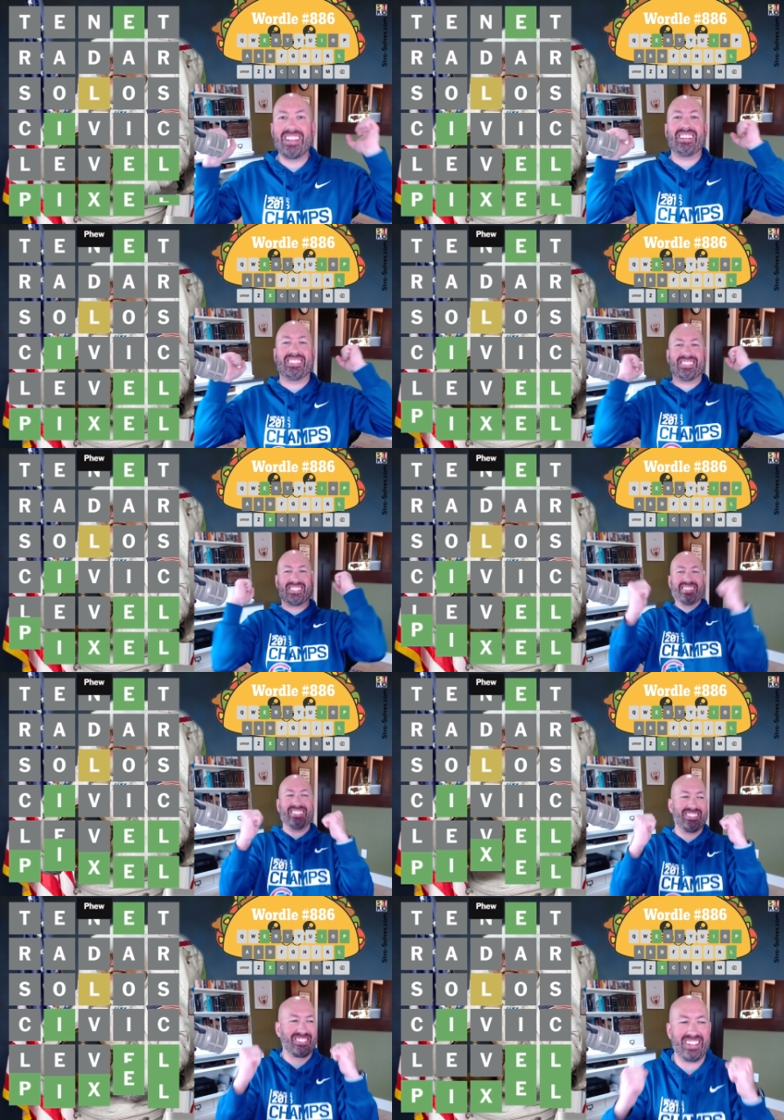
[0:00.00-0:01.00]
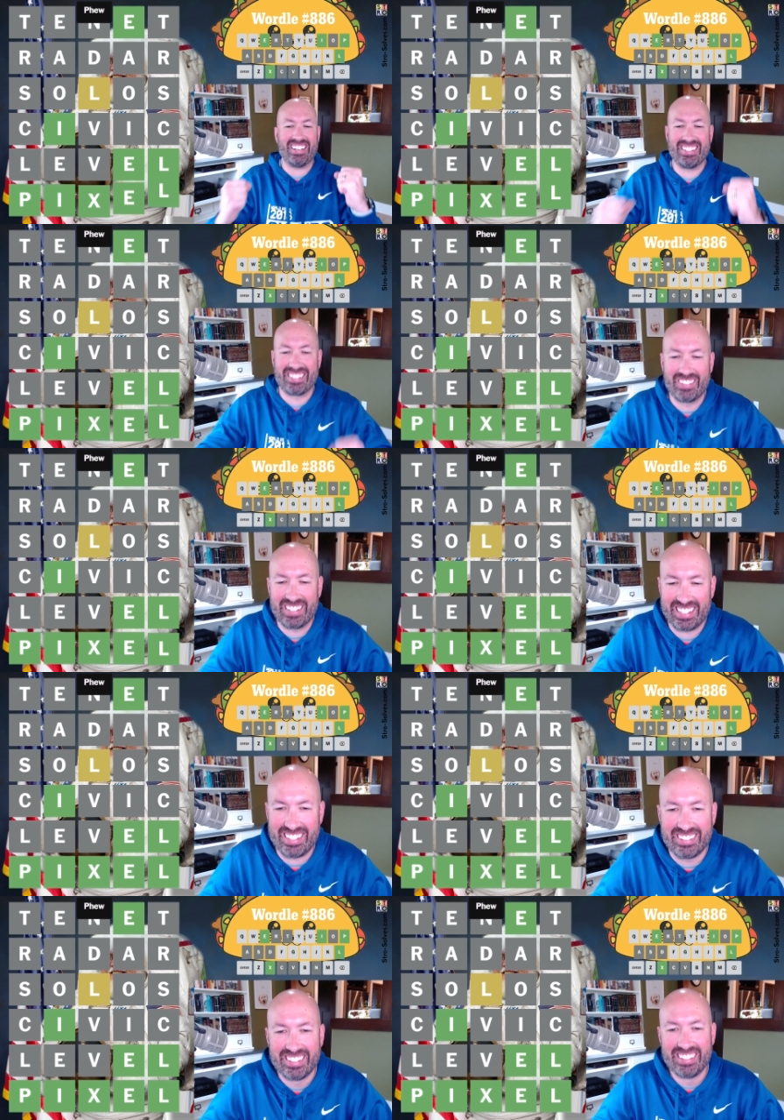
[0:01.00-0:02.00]
Yes. All right, there we
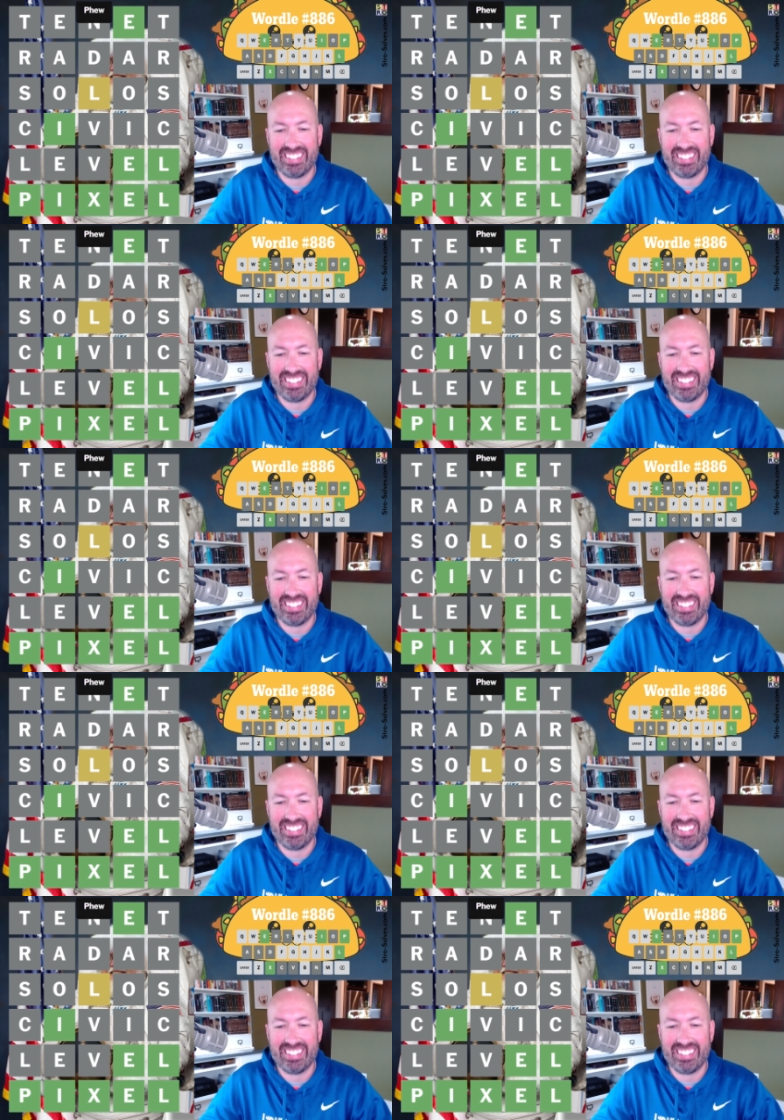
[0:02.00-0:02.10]
go.